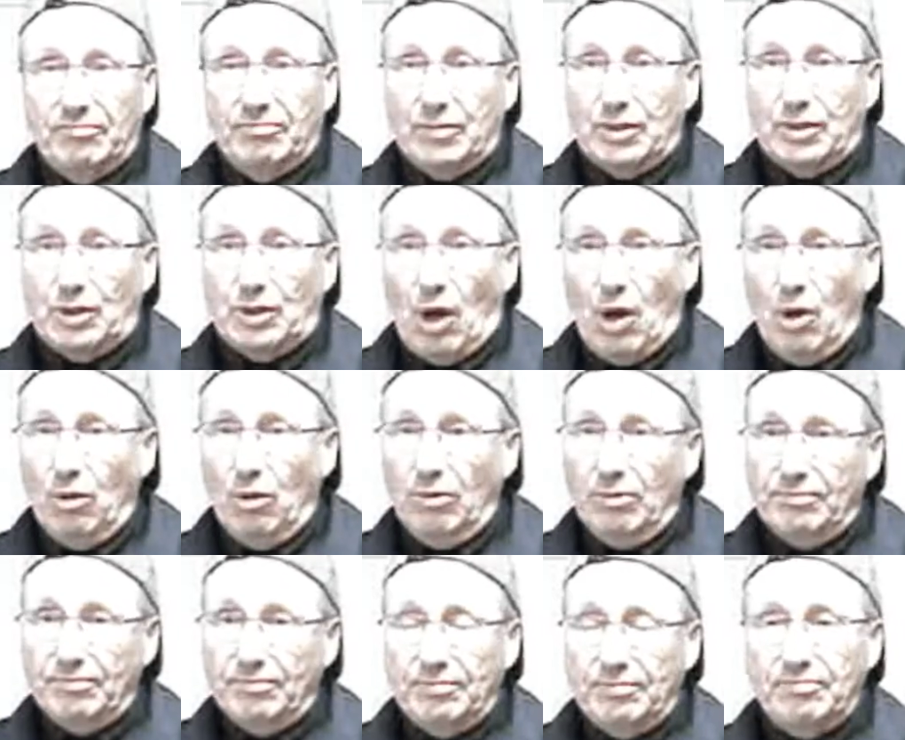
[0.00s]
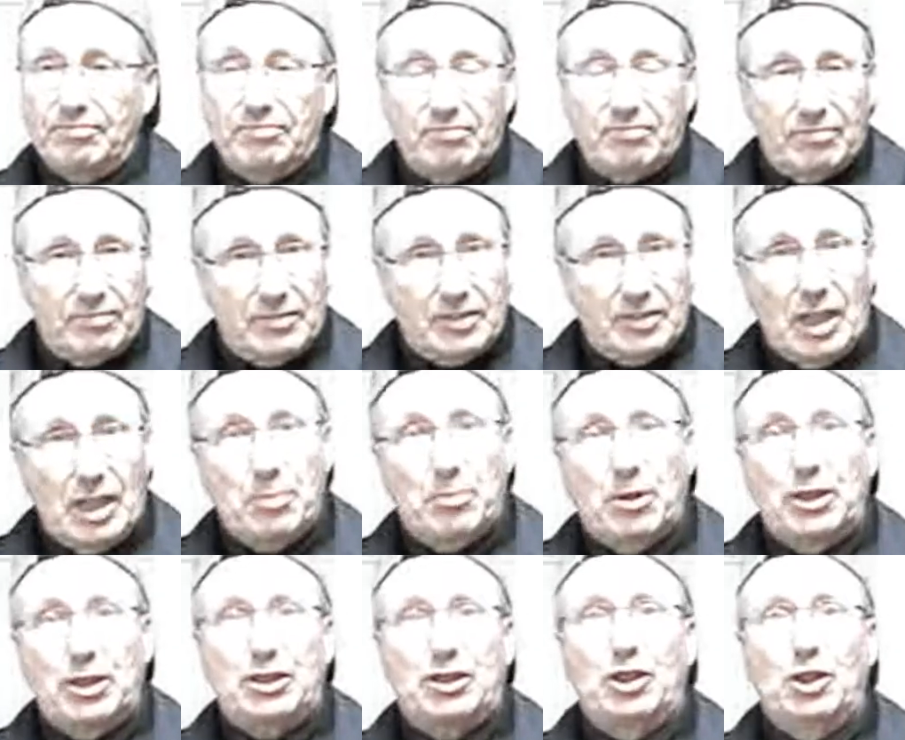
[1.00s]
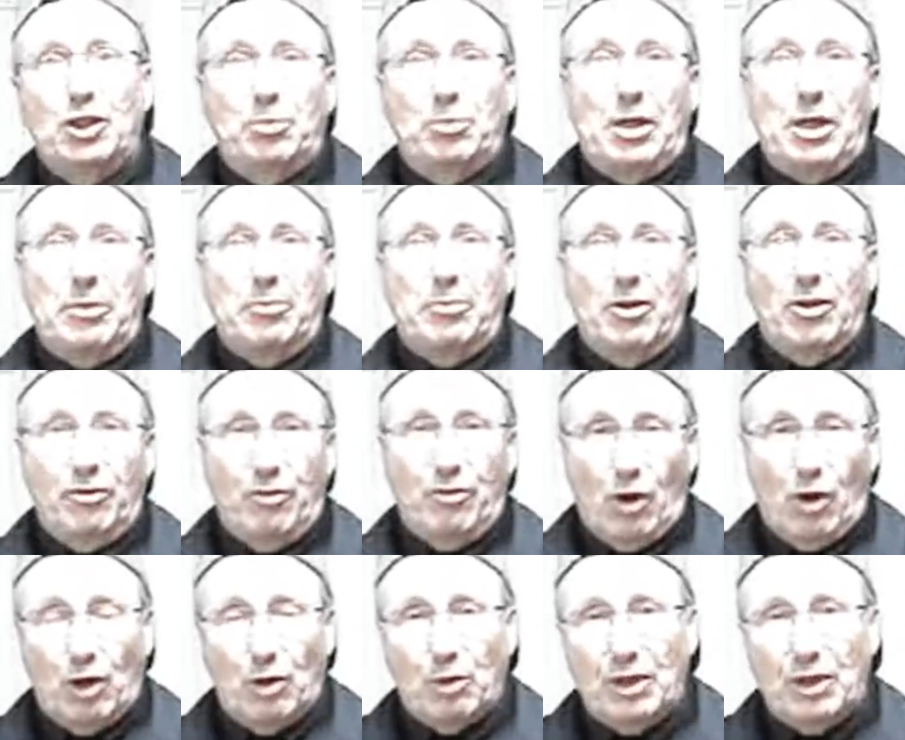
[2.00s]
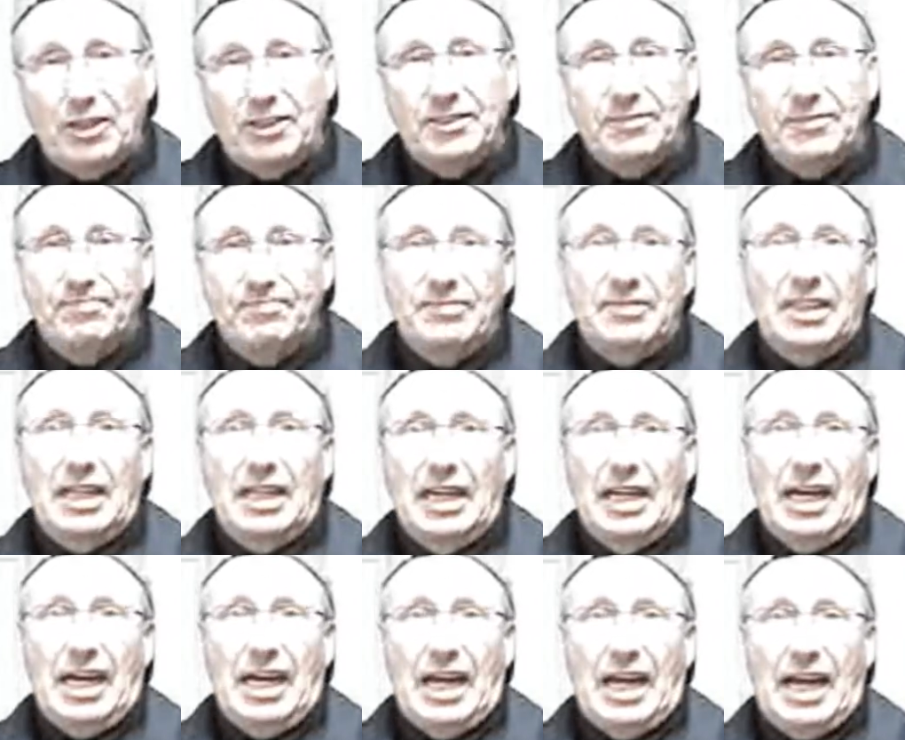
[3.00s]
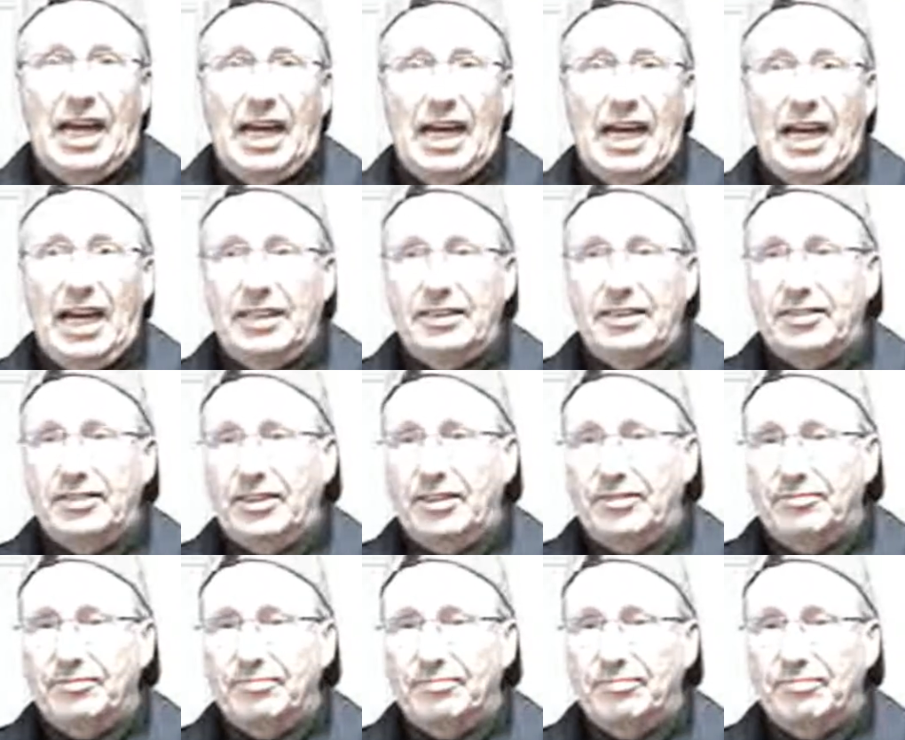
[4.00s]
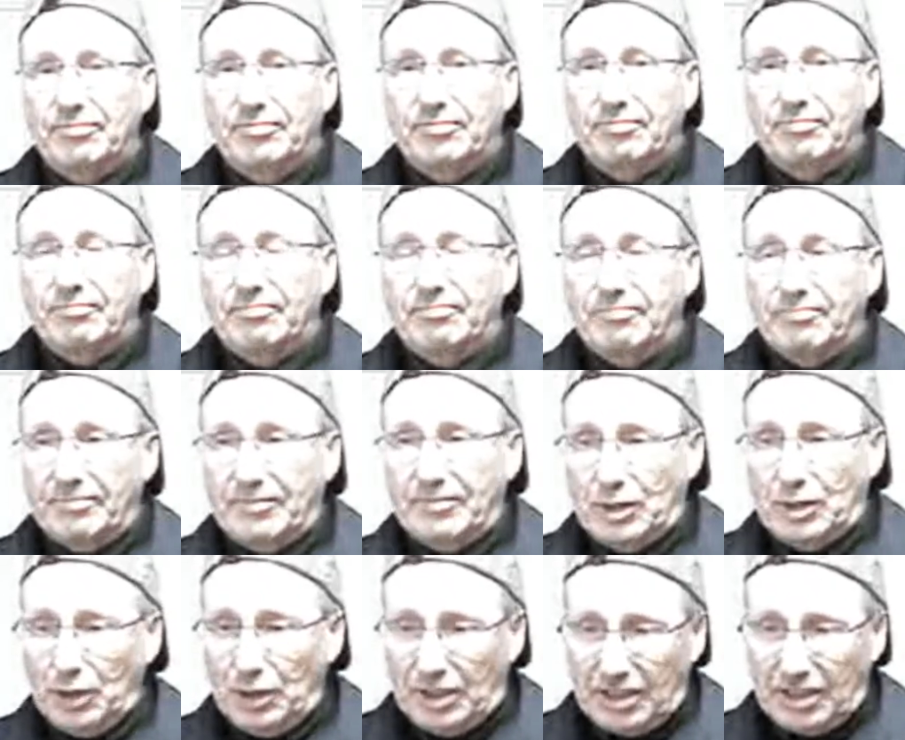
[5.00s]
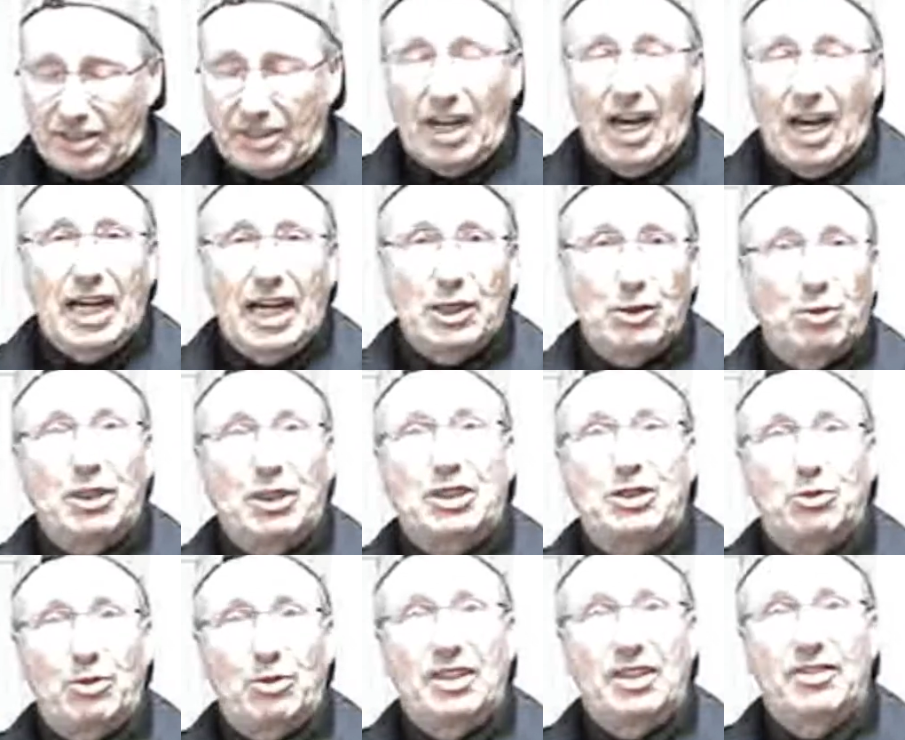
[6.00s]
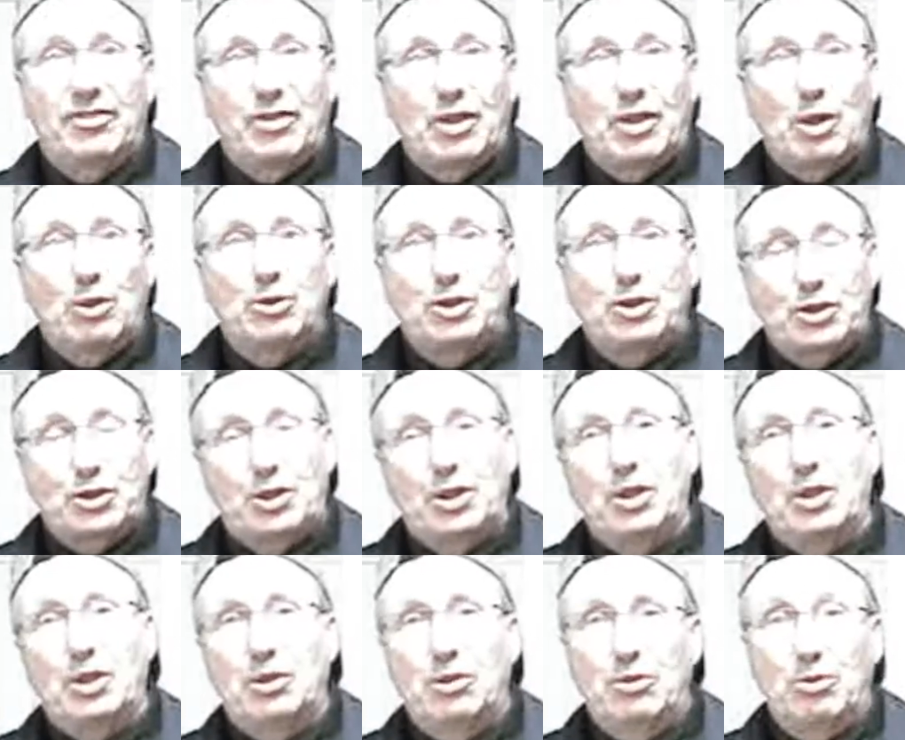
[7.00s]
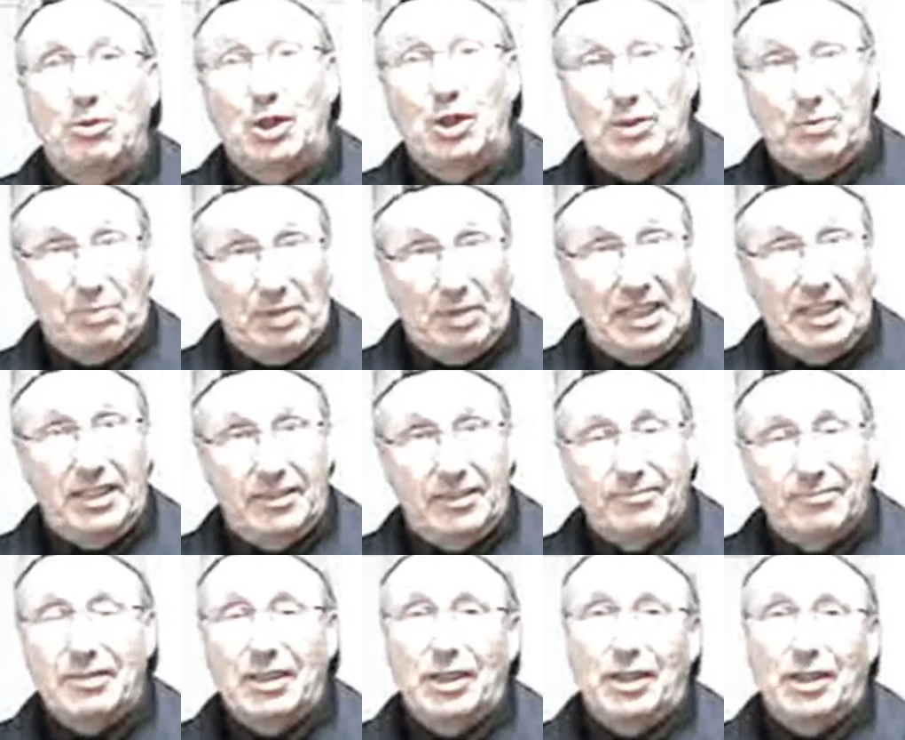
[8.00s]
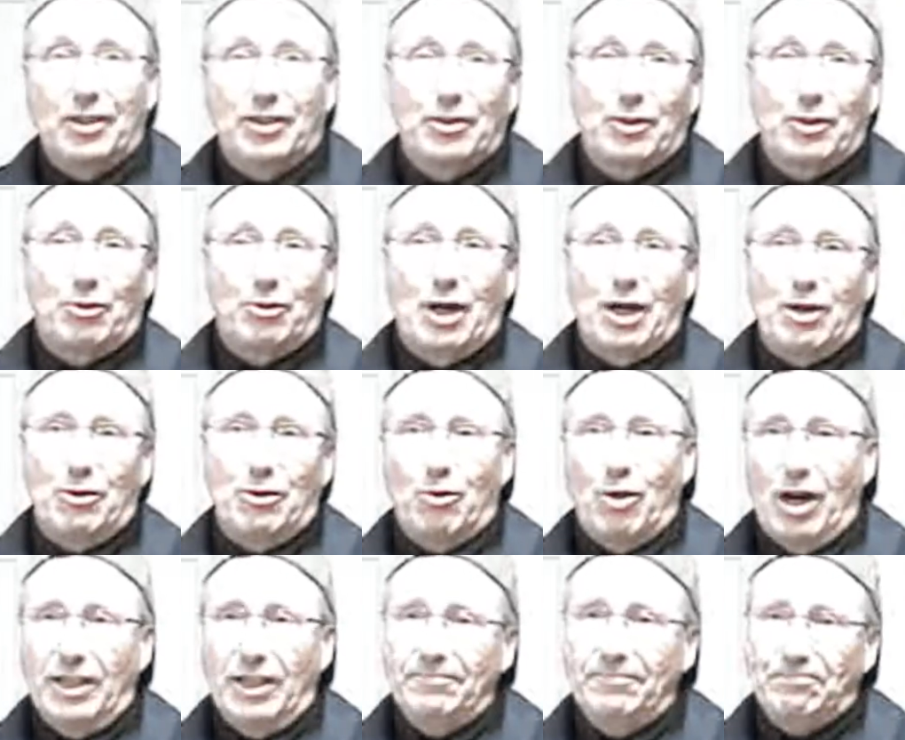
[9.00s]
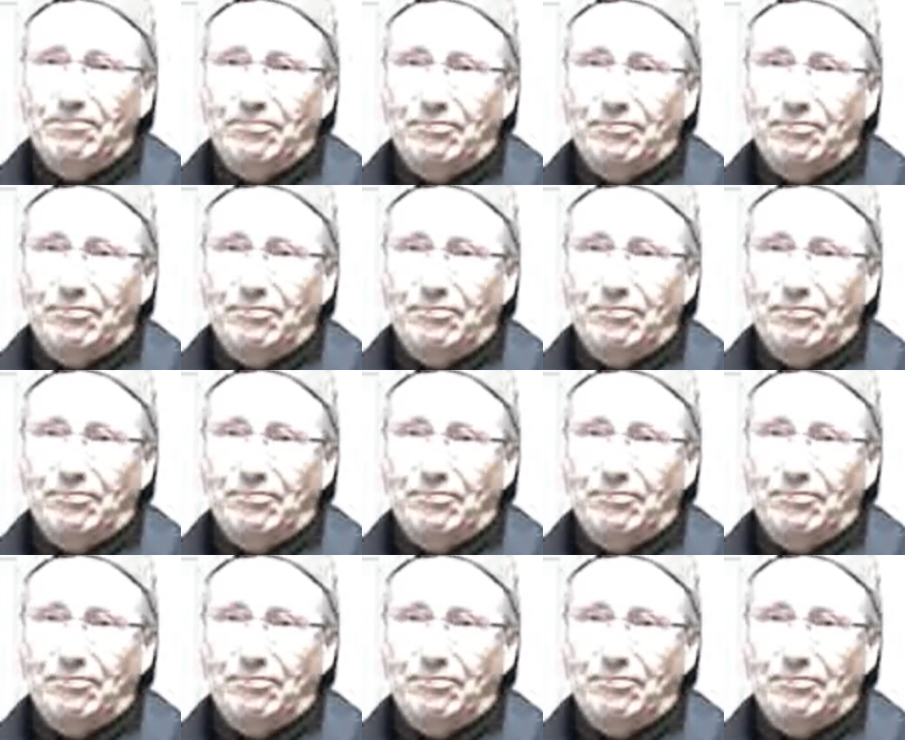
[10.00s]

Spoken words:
So, they put two people forward, and to decide which one of those two would be the right one,